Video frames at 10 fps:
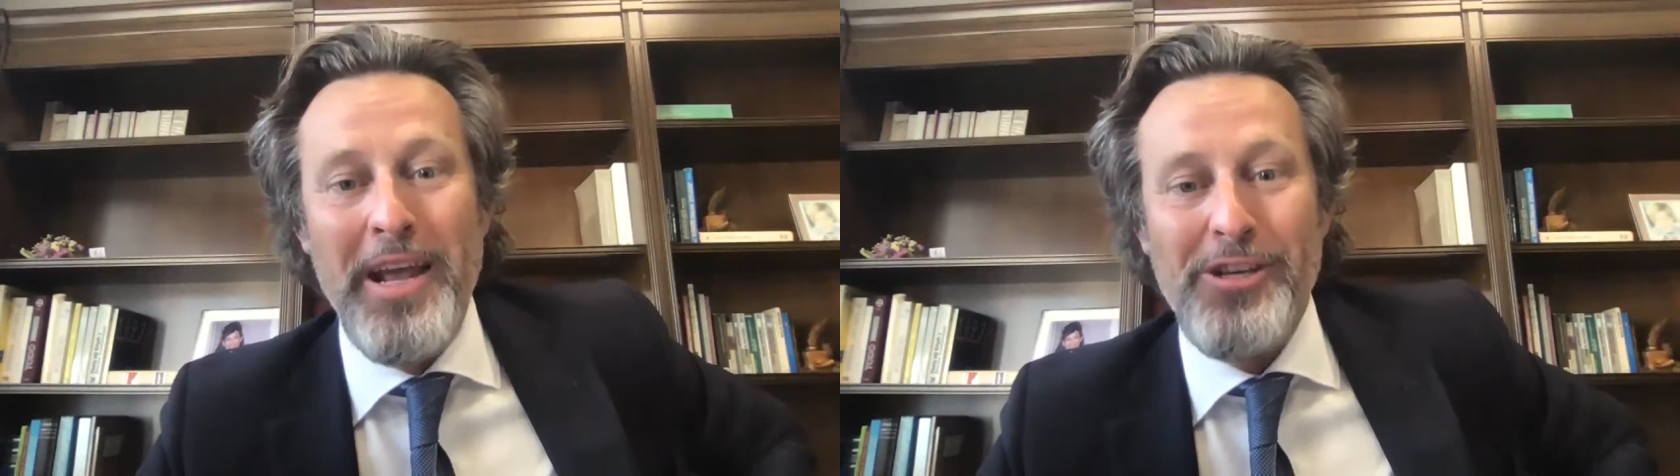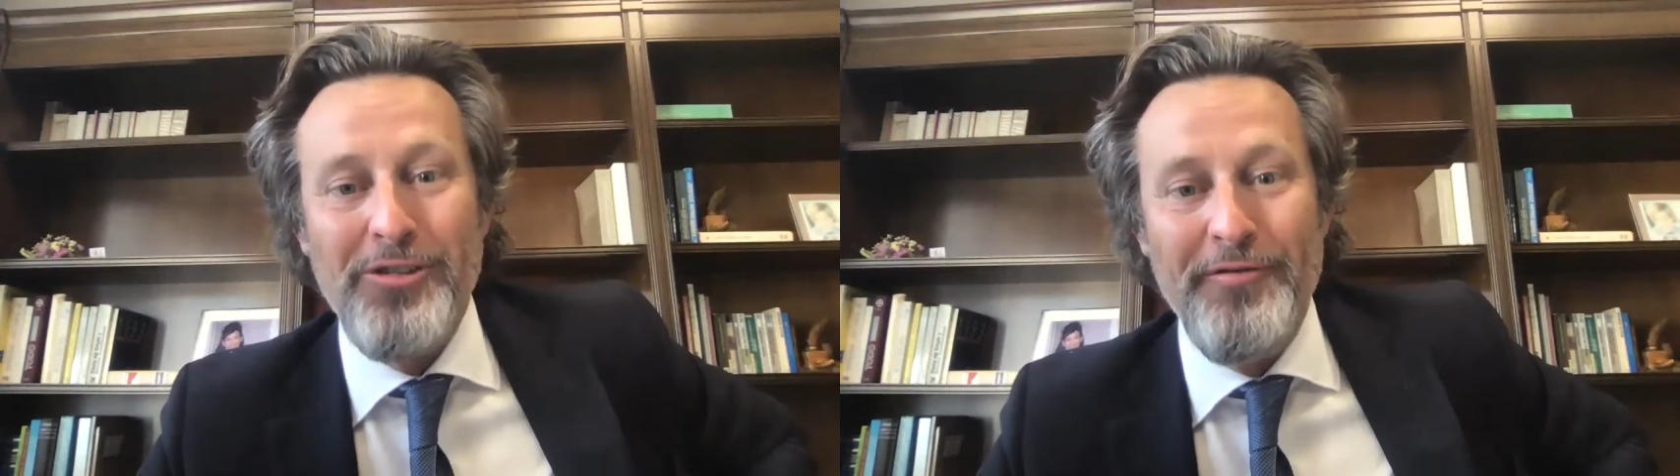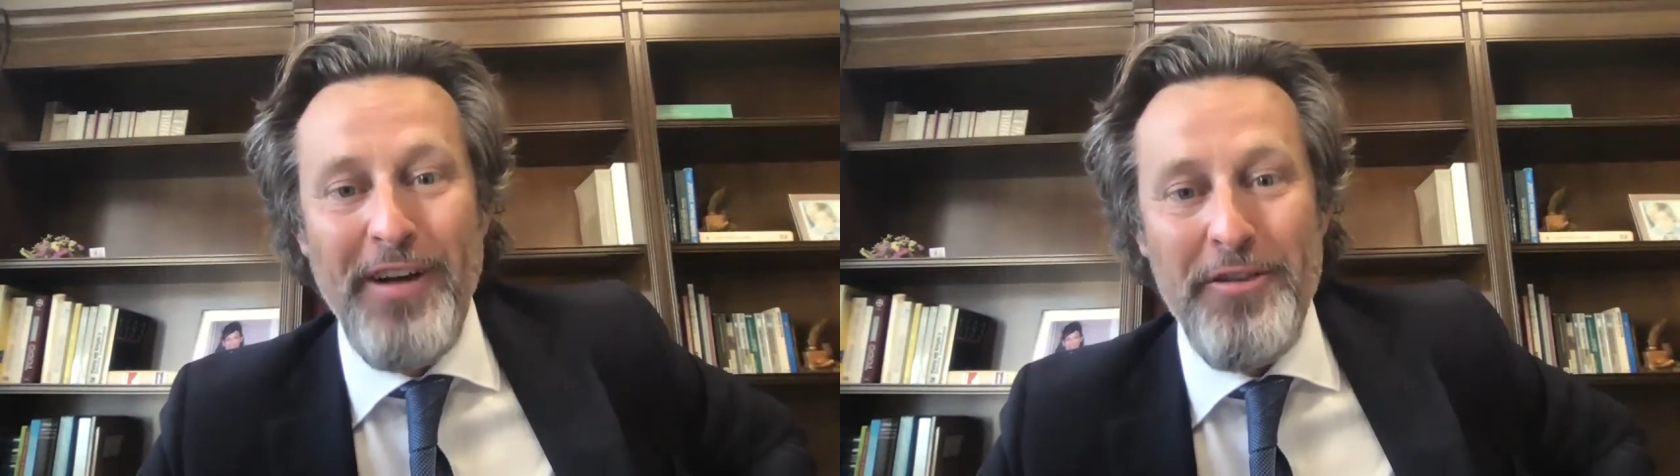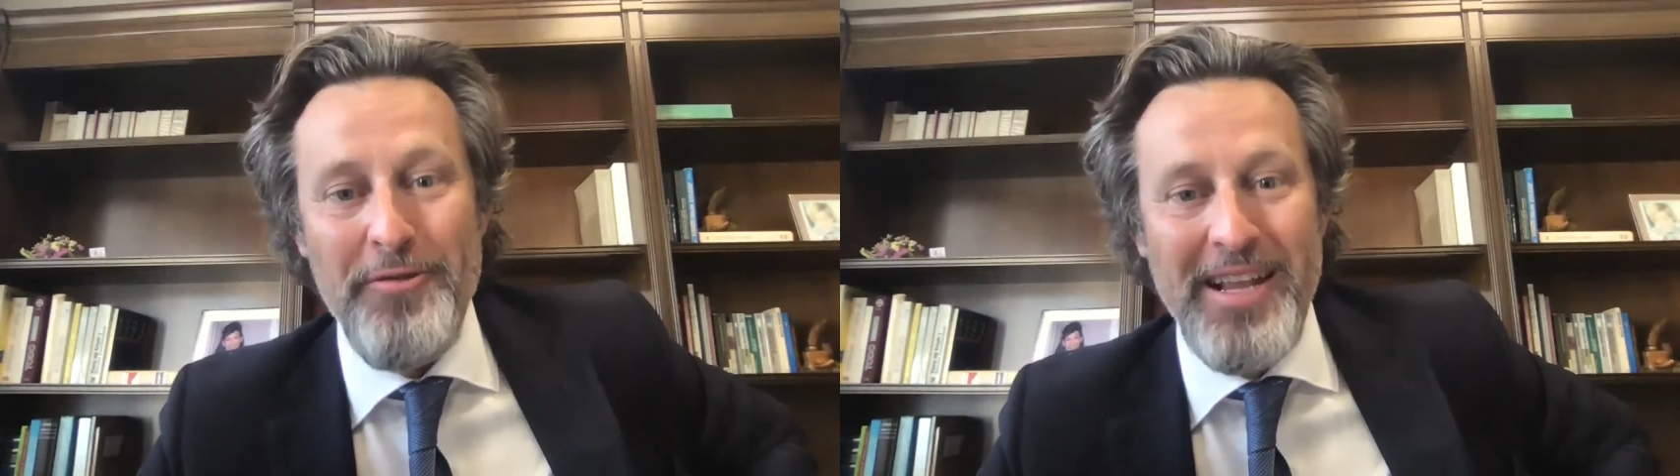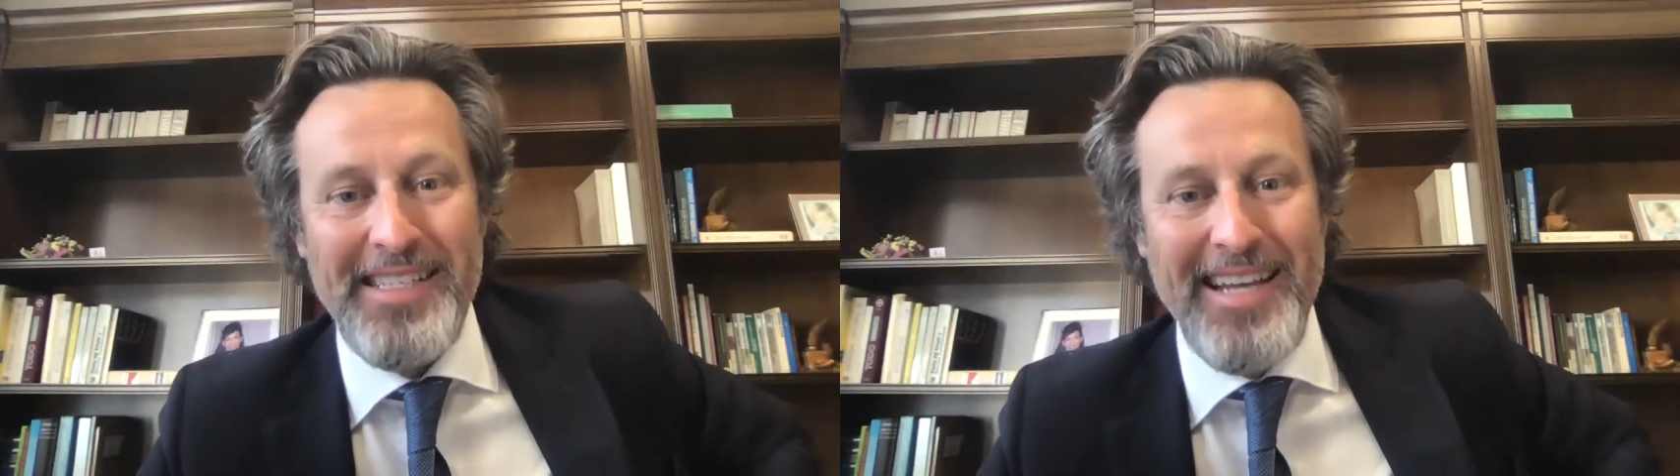extra feather
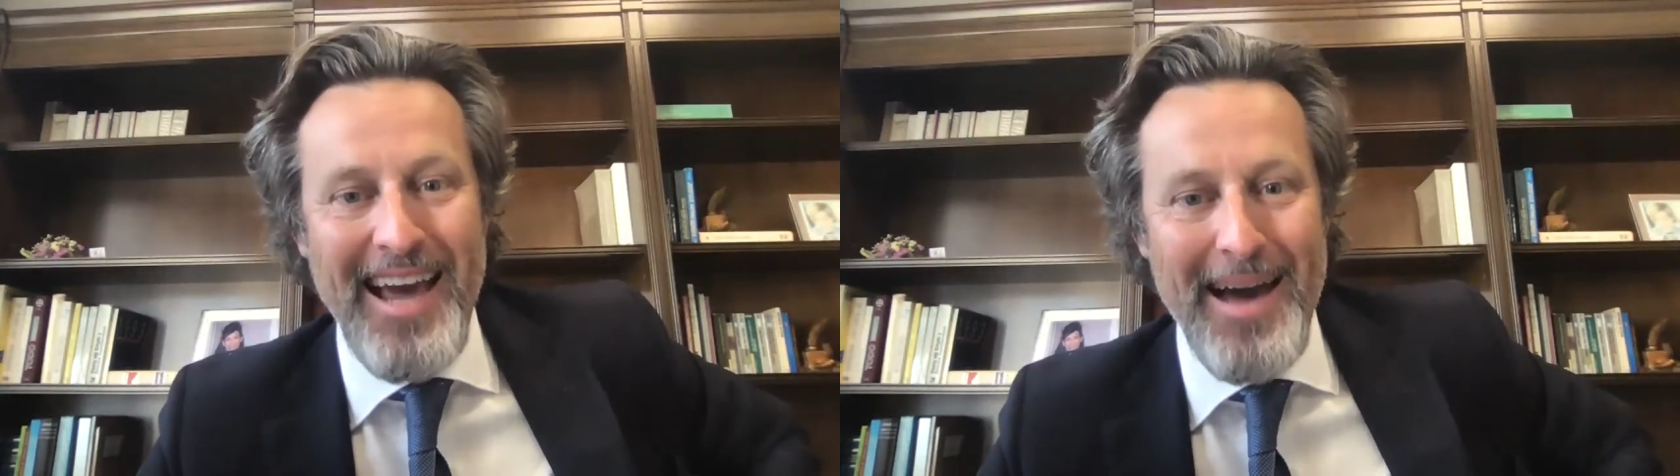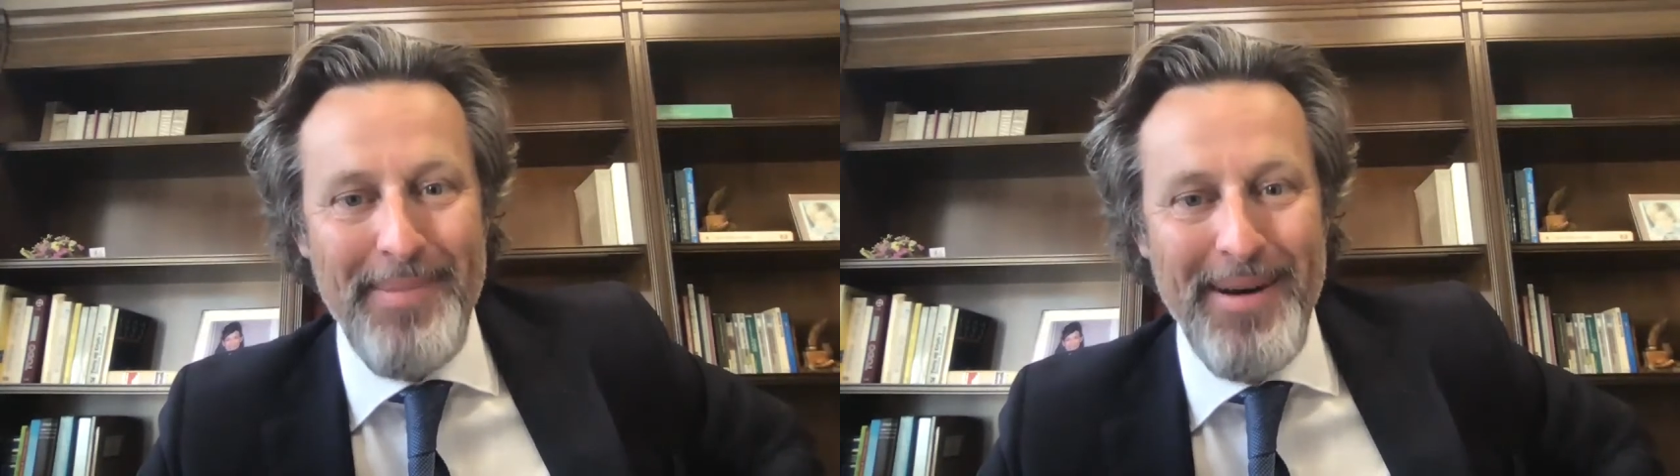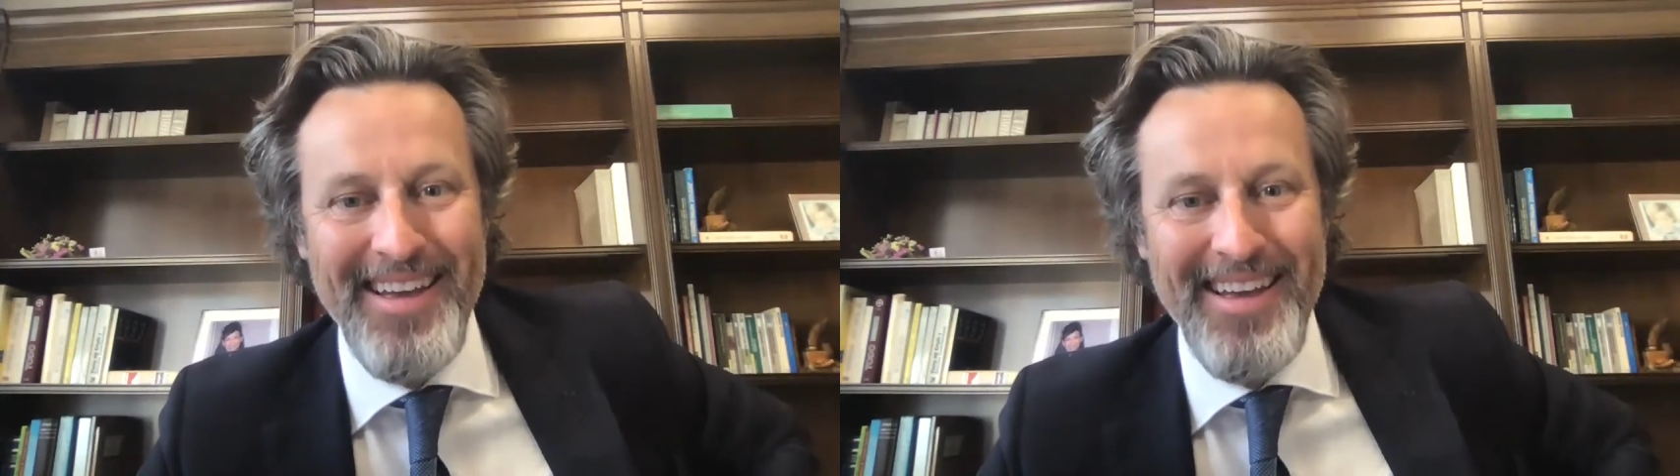in its cap,